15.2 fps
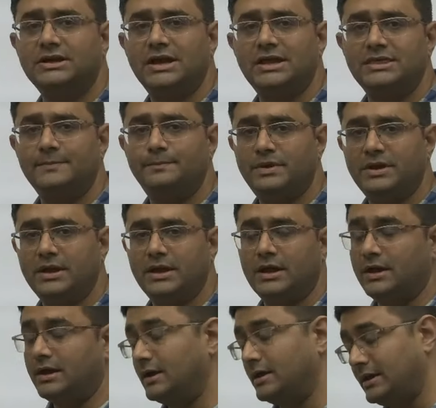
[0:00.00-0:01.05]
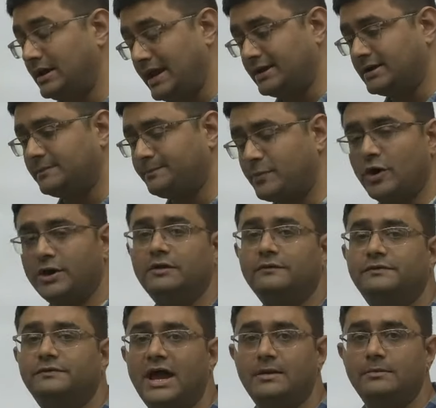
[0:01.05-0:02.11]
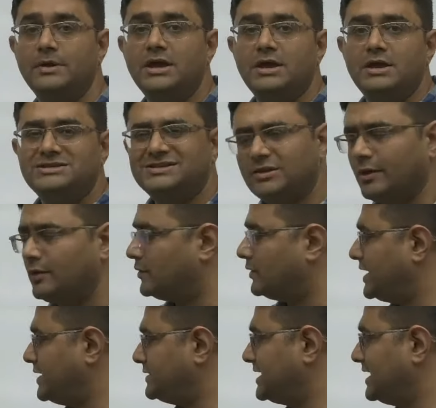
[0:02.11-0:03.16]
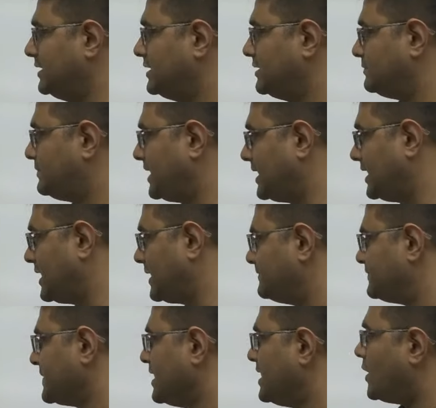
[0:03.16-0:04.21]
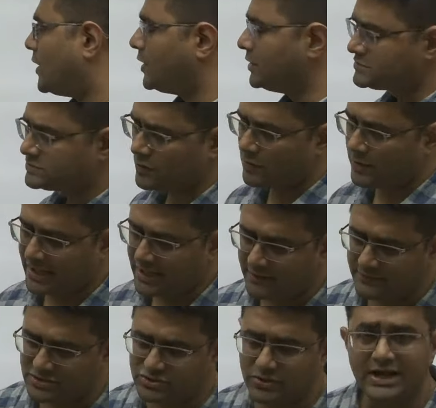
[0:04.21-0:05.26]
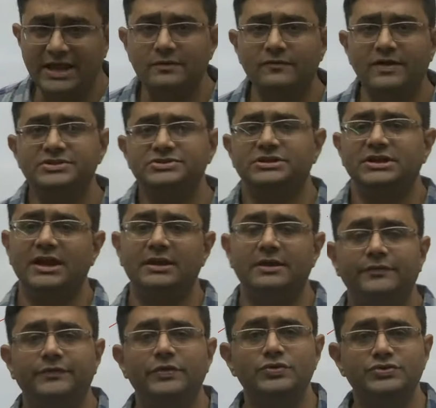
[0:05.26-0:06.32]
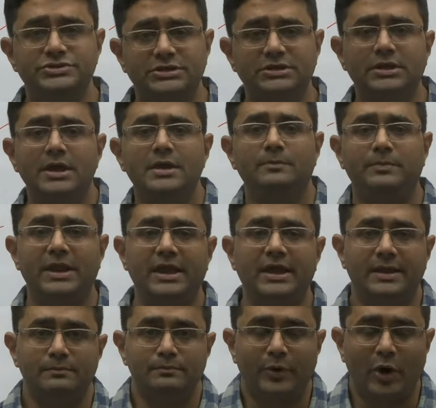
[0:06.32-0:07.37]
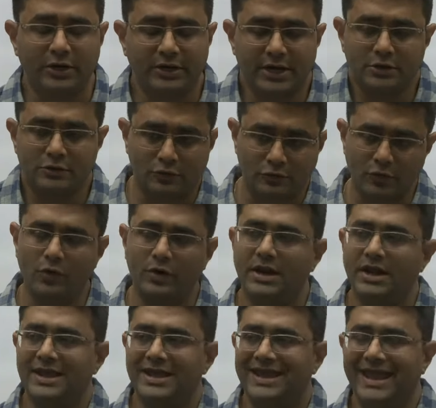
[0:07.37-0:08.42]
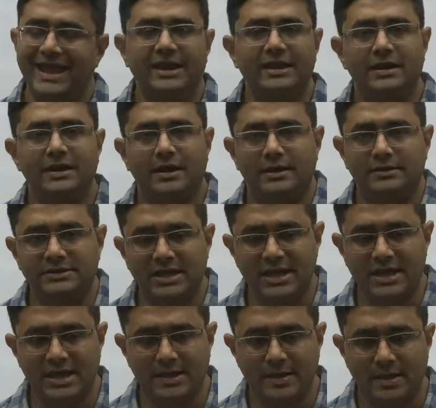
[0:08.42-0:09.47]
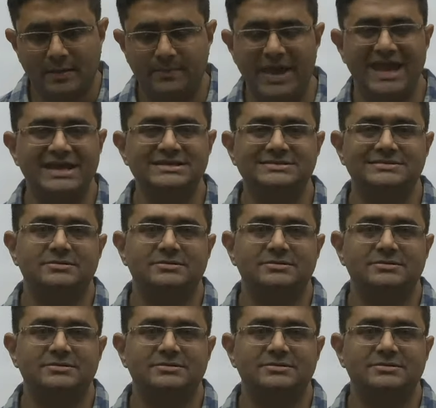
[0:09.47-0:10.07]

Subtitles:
in the later point of time, slow in the beginning. Also, individual invention and diffusion play an important role in the pace